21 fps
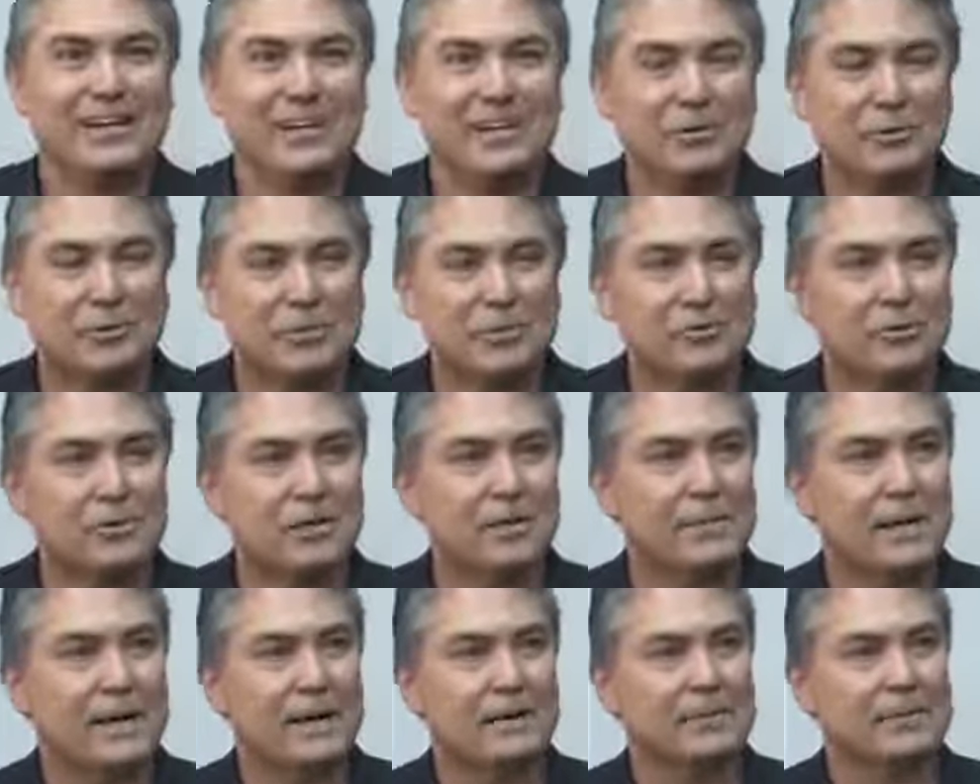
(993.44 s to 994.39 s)
you were talking
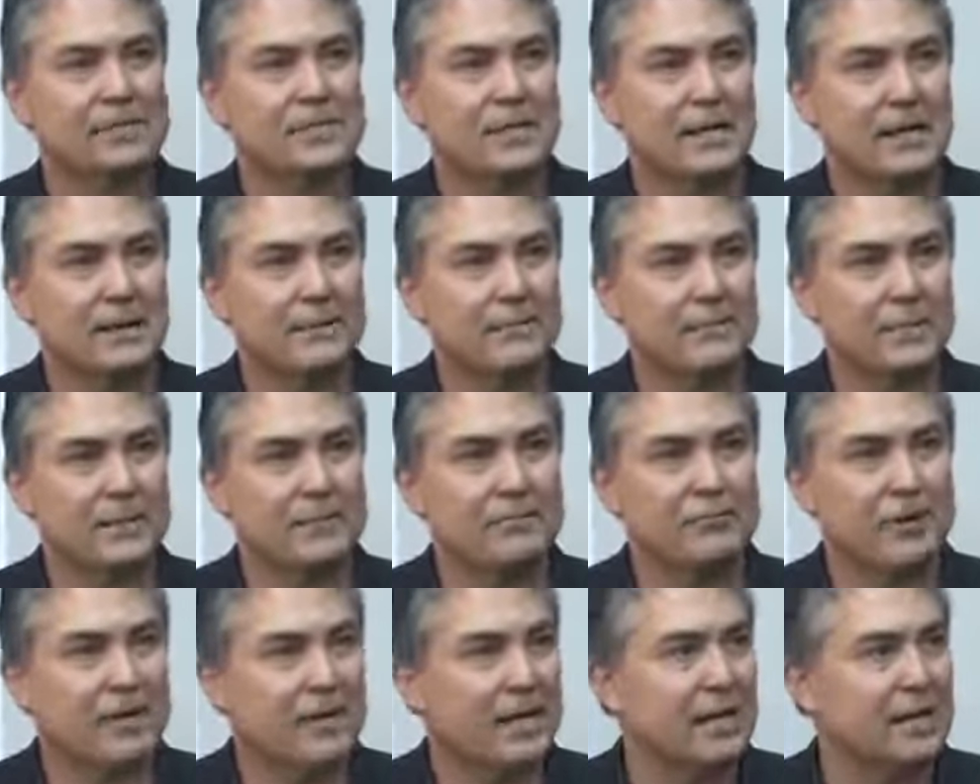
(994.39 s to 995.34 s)
about
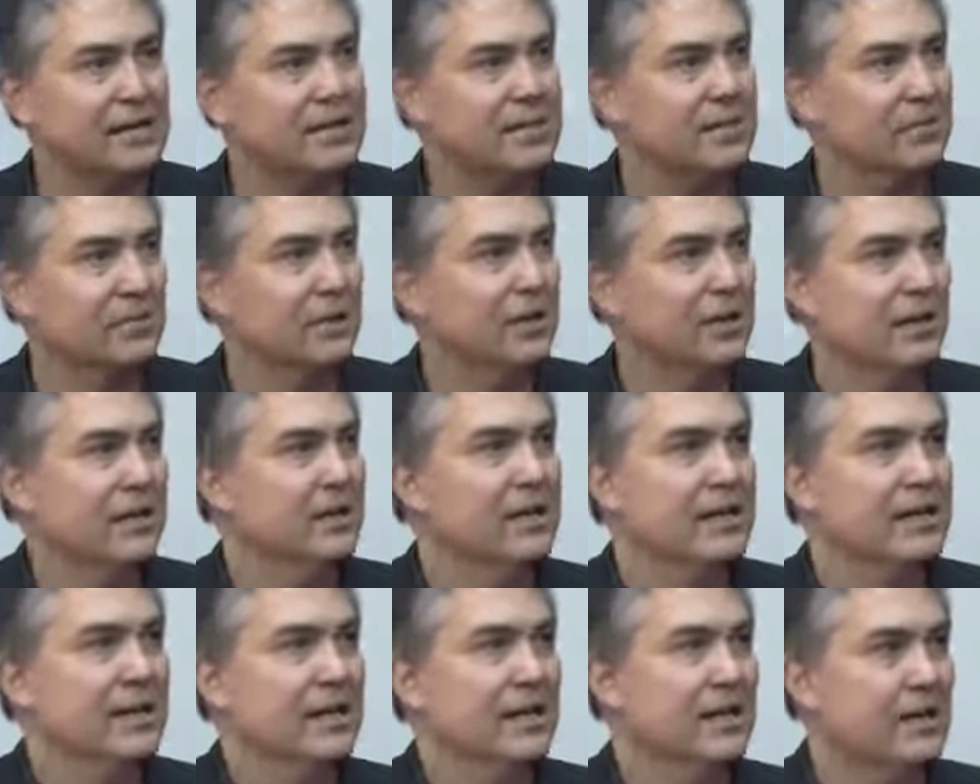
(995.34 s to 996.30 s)
products that were,
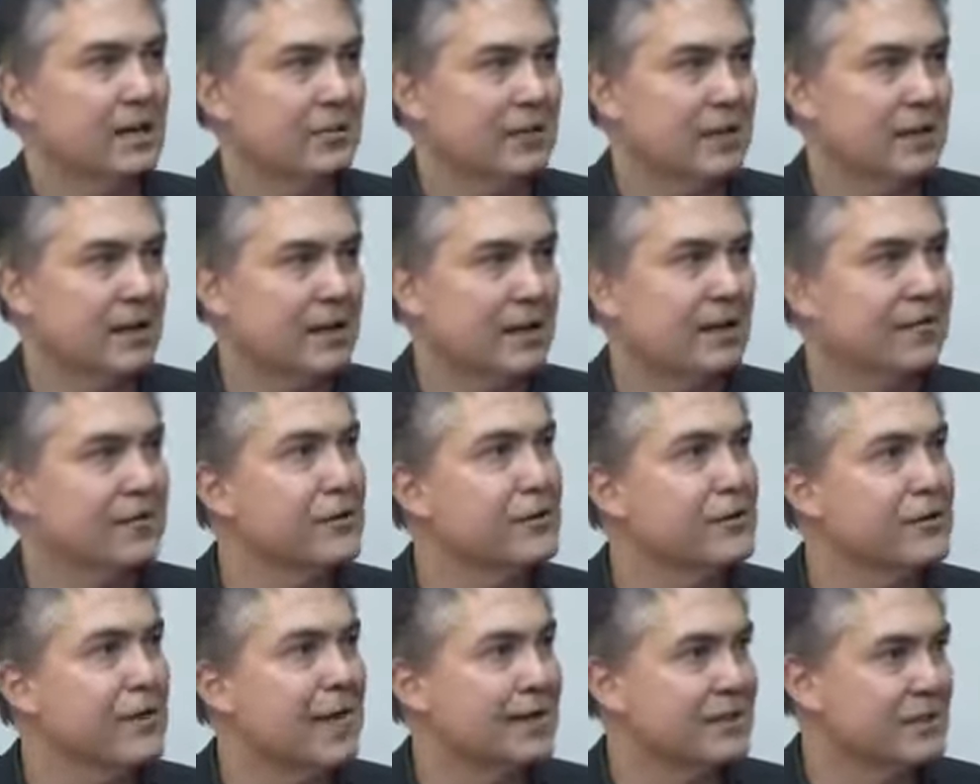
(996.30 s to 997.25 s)
you know, a
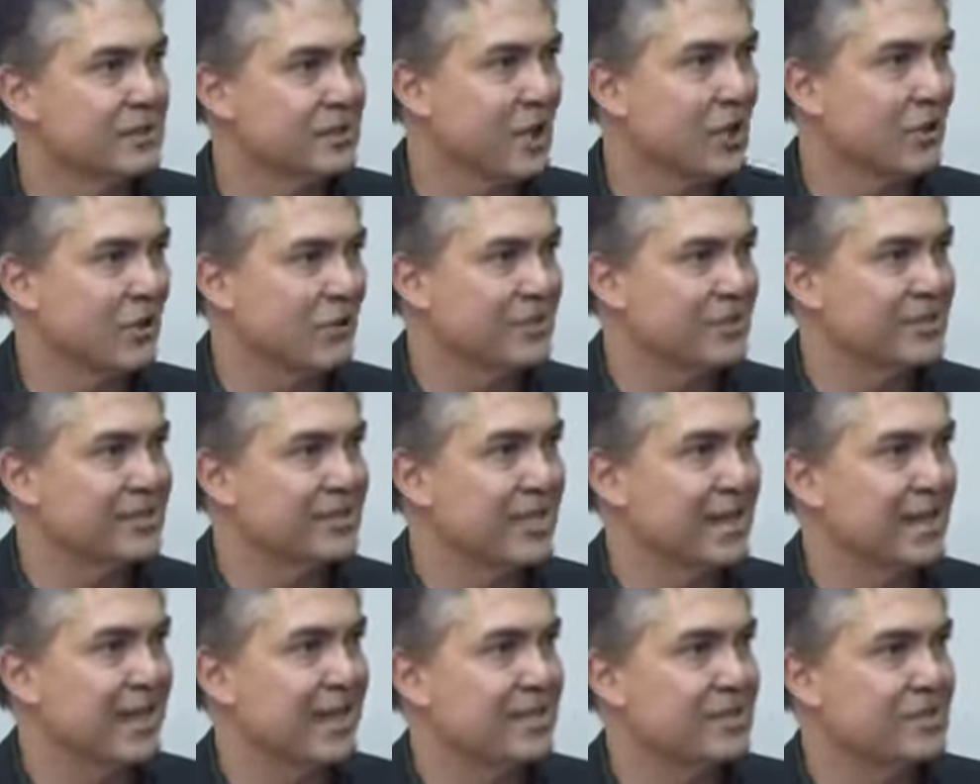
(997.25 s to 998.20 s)
few
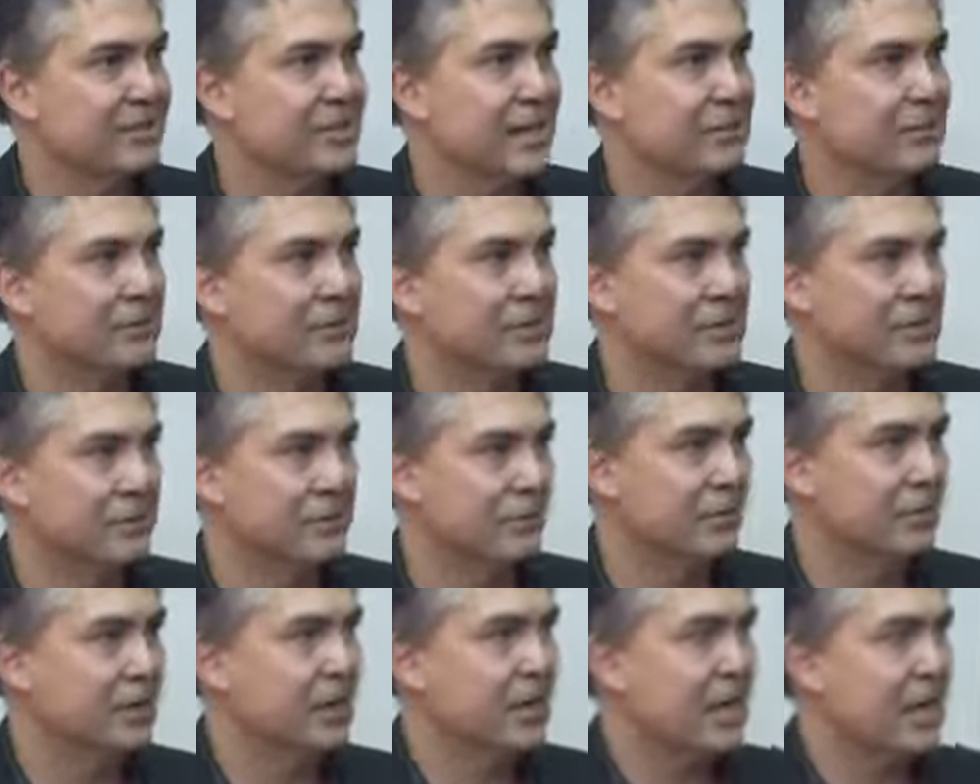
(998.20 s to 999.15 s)
$1,000s to be able to